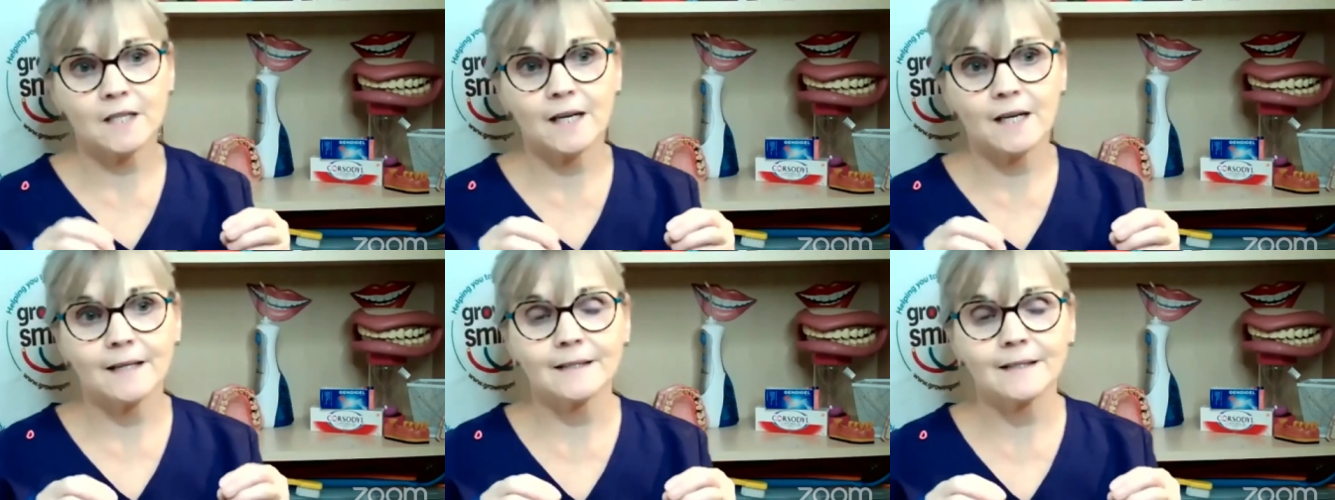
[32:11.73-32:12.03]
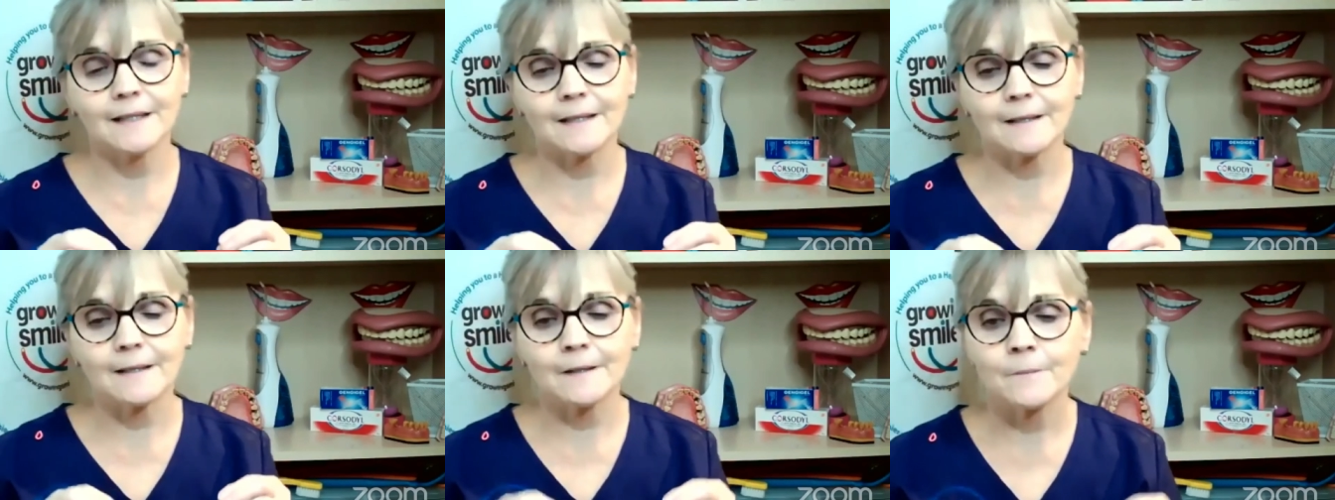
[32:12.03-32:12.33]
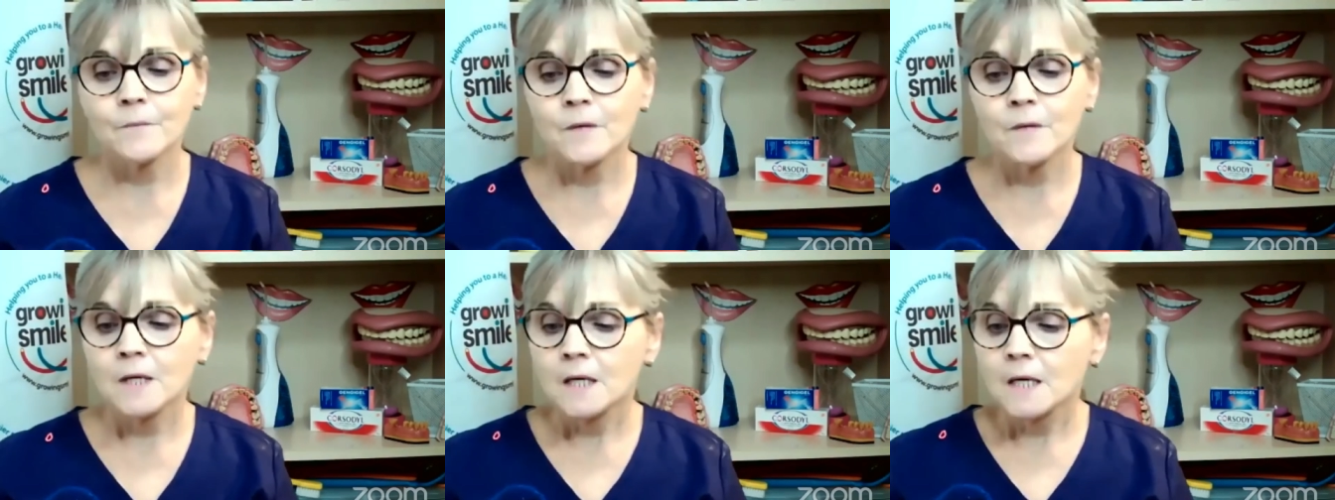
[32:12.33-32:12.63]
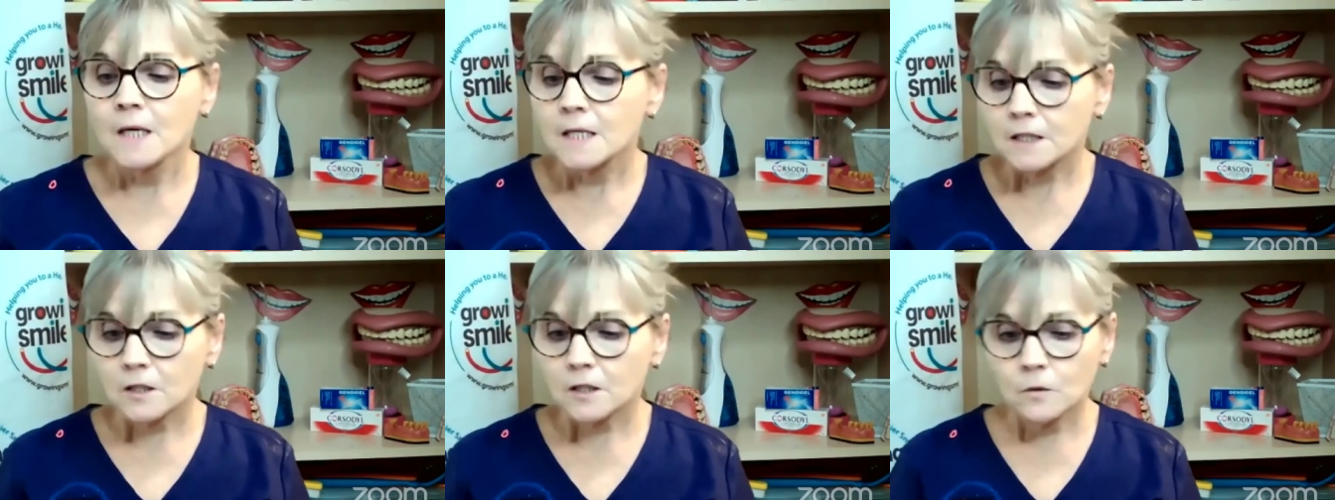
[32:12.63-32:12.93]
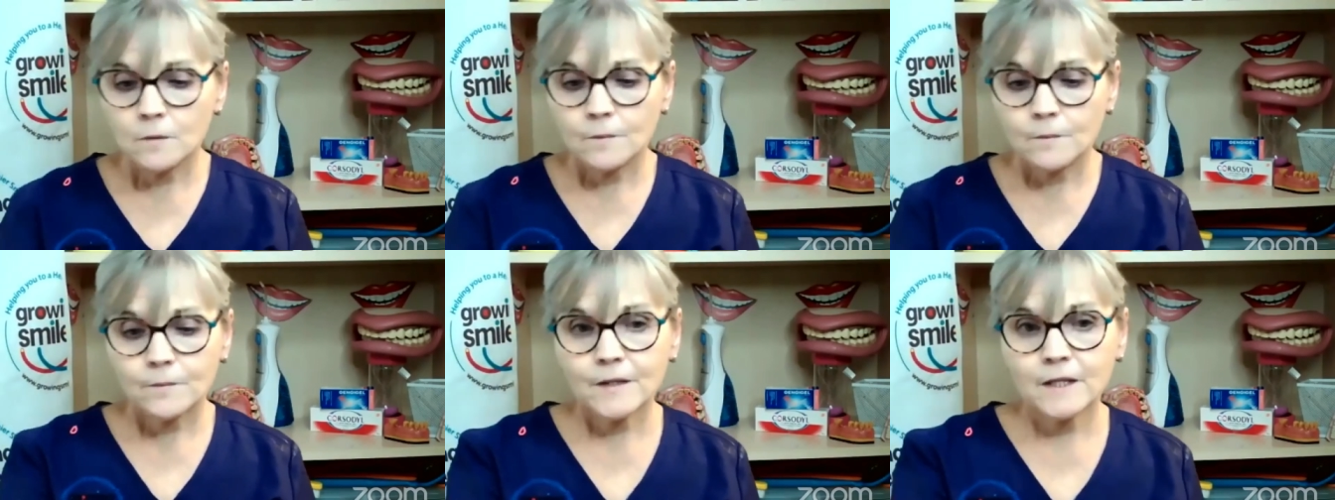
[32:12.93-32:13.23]
technique.
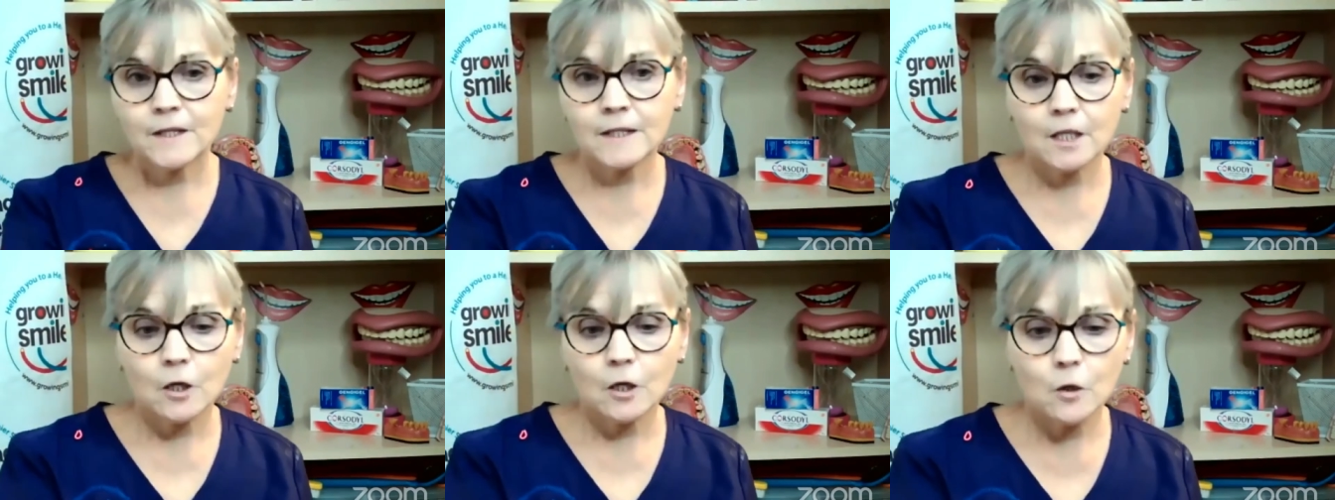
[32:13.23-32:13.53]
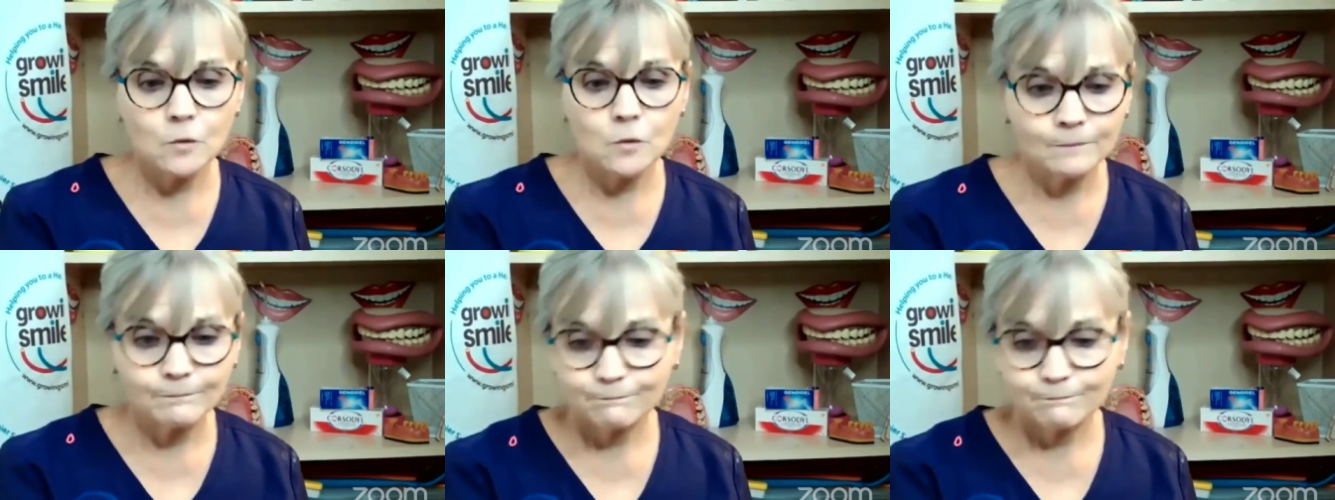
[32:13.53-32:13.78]
So there you go.